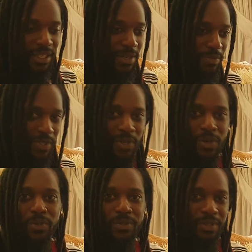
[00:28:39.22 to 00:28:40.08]
Yep.
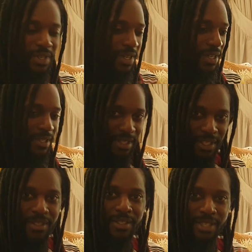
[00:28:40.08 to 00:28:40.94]
So
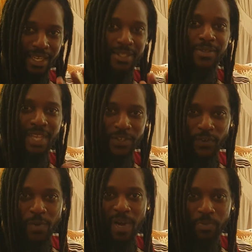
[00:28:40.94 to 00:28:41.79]
that's
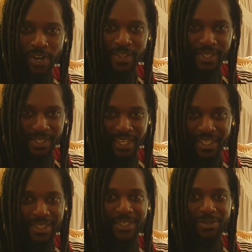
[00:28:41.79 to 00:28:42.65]
for my brothers
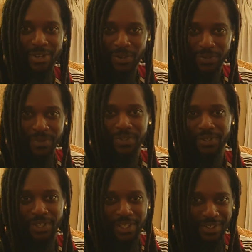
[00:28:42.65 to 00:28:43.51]
that's
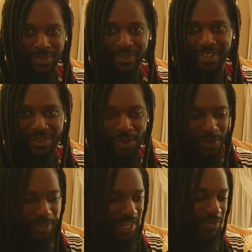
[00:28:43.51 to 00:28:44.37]
looking
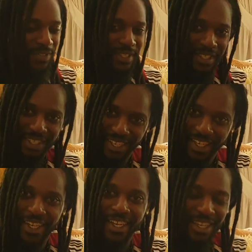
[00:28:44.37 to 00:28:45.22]
or whatever.
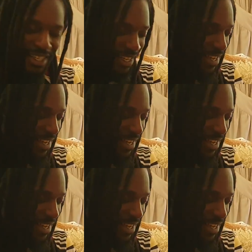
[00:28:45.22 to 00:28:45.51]
Yeah.